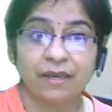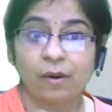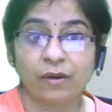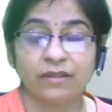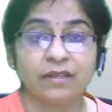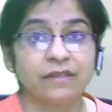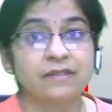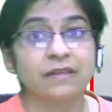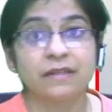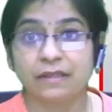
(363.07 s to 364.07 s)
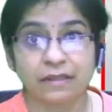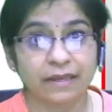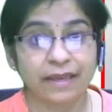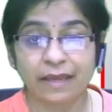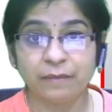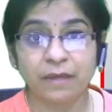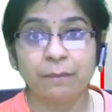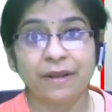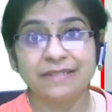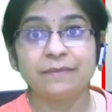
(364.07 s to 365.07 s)
or there can be
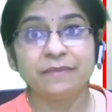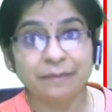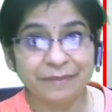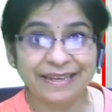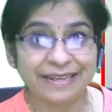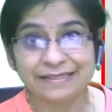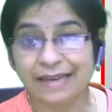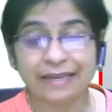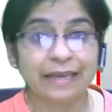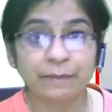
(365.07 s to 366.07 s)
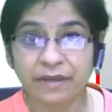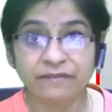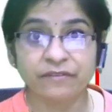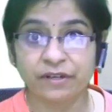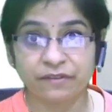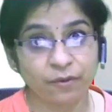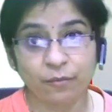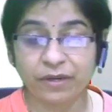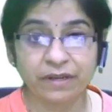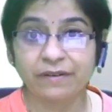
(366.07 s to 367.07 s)
multiple meanings that can be inferred from
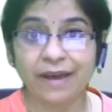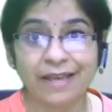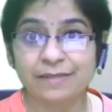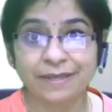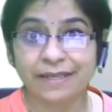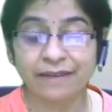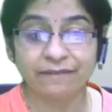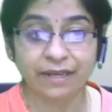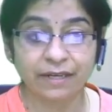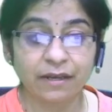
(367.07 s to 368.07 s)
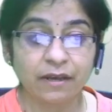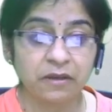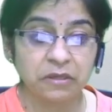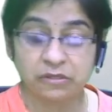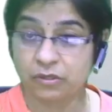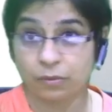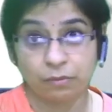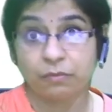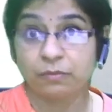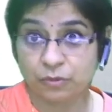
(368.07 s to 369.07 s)
whatever has been conveyed.
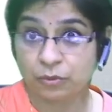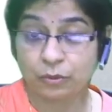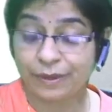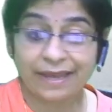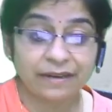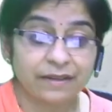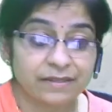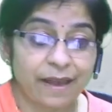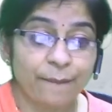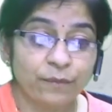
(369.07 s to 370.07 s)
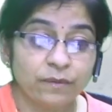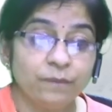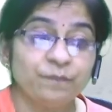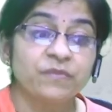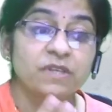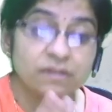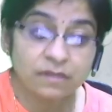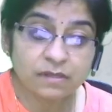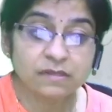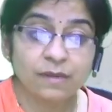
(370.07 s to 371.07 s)
So, to look at an example,
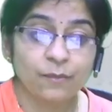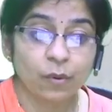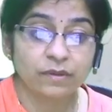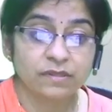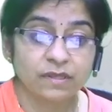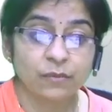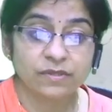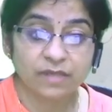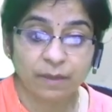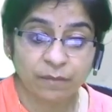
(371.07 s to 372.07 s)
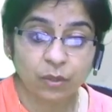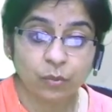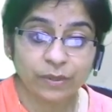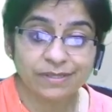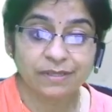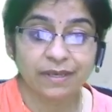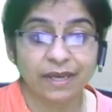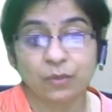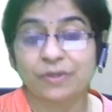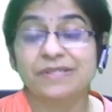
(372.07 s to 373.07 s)
since the policy was ambiguous,
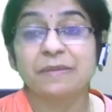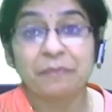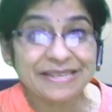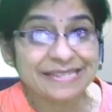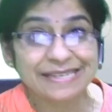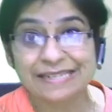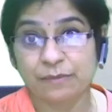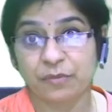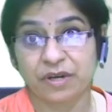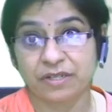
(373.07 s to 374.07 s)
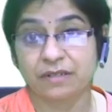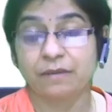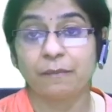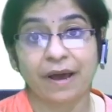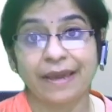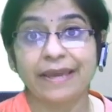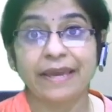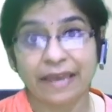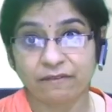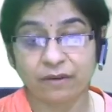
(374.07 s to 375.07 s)
it was misinterpreted by
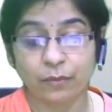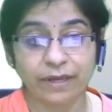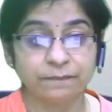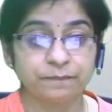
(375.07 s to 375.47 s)
everyone.